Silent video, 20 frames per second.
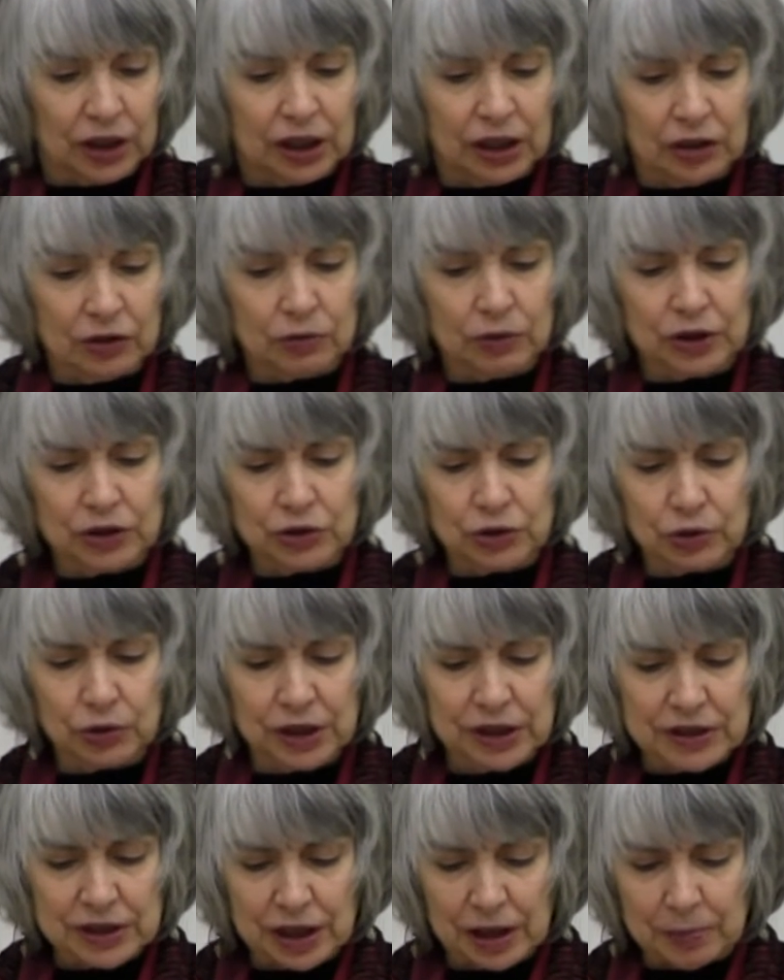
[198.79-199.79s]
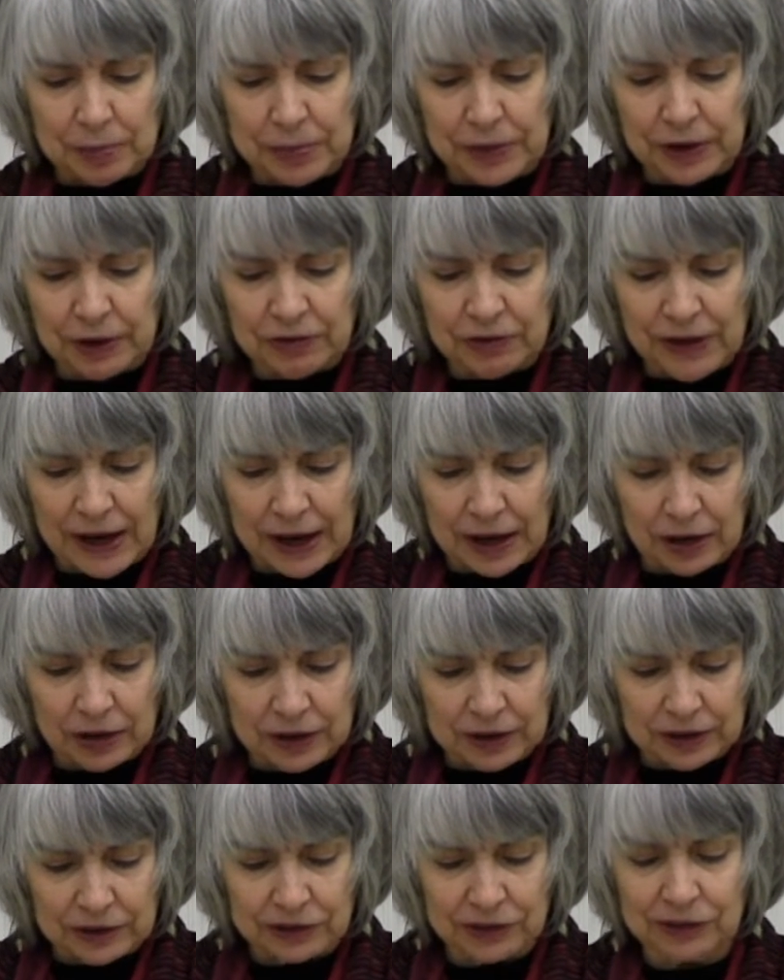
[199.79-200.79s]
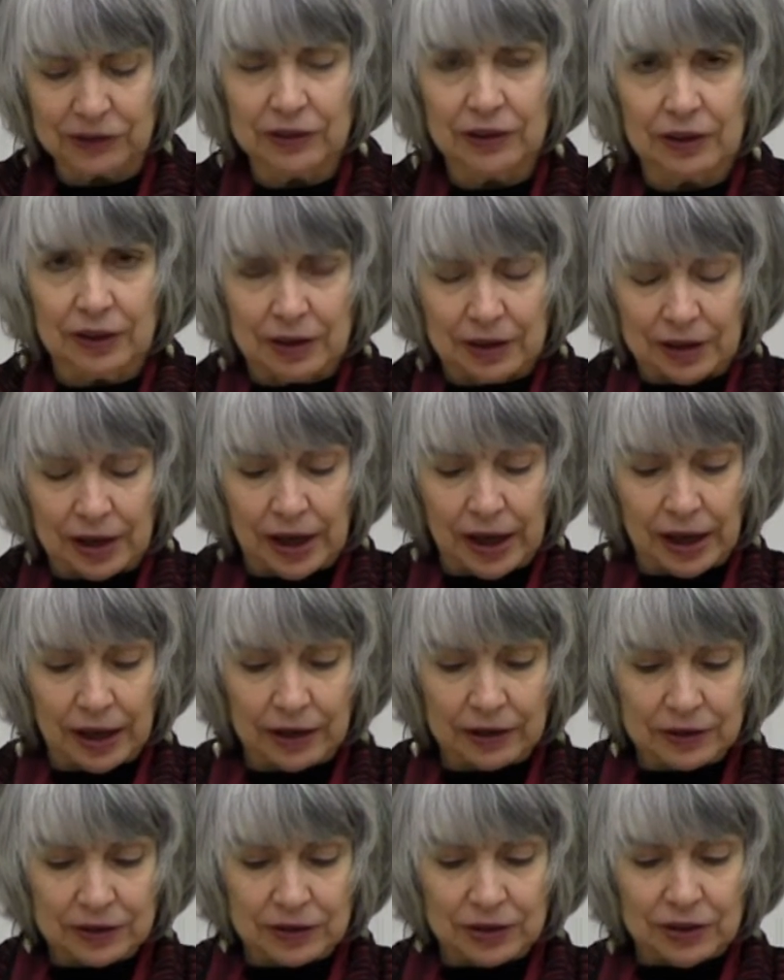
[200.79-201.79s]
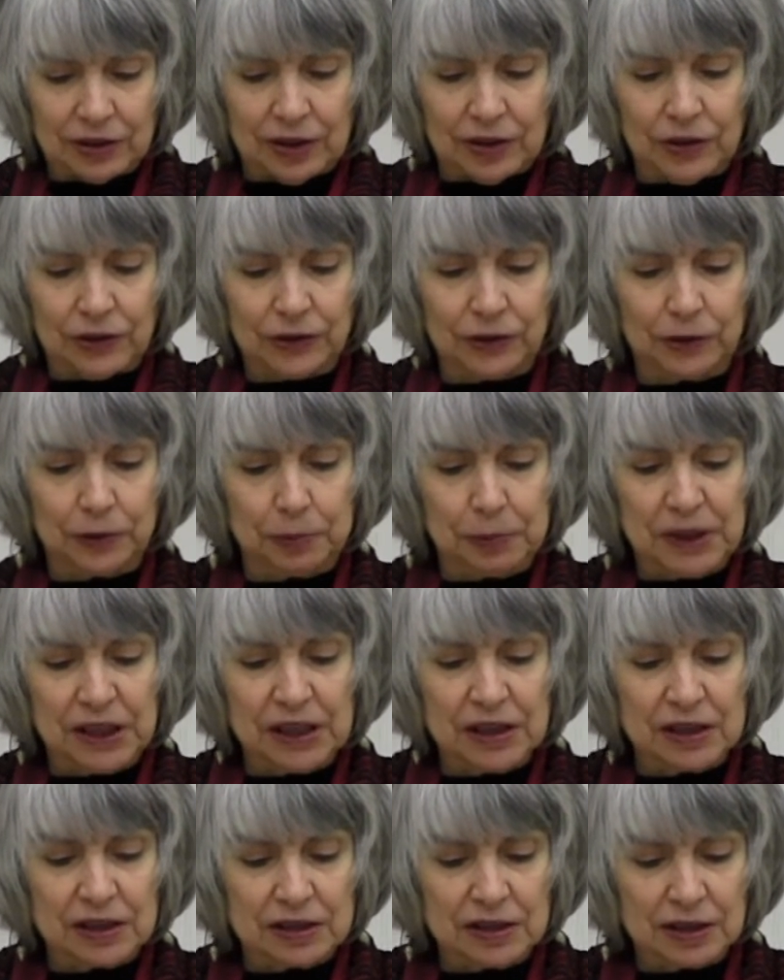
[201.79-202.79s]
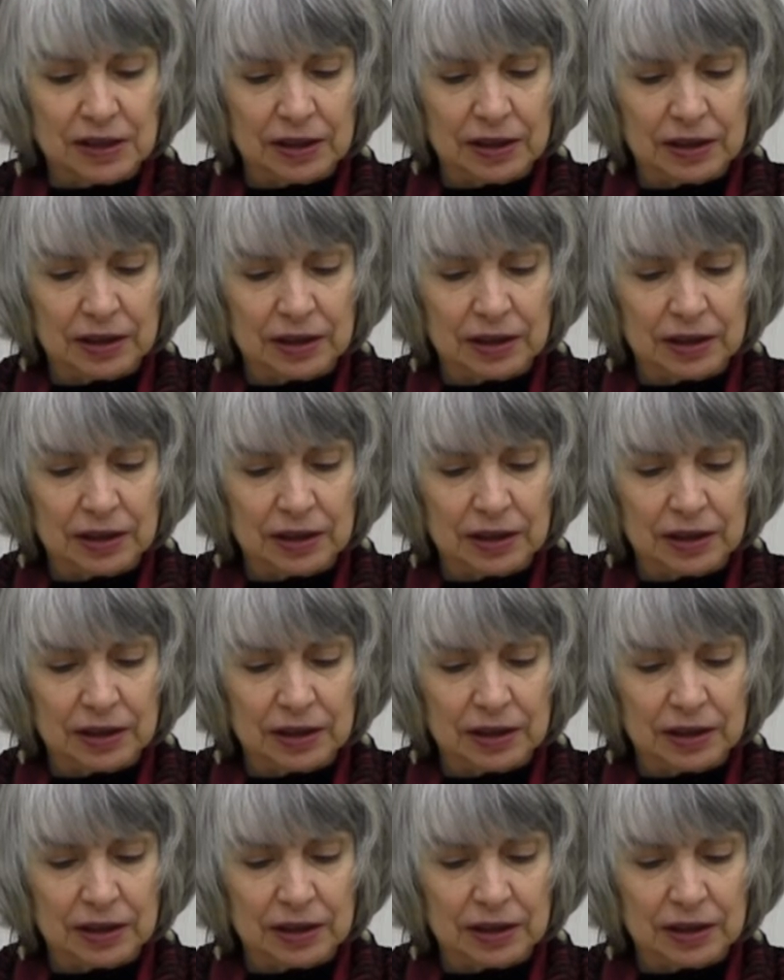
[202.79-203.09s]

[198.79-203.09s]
in retreat up their valleys, and the speed.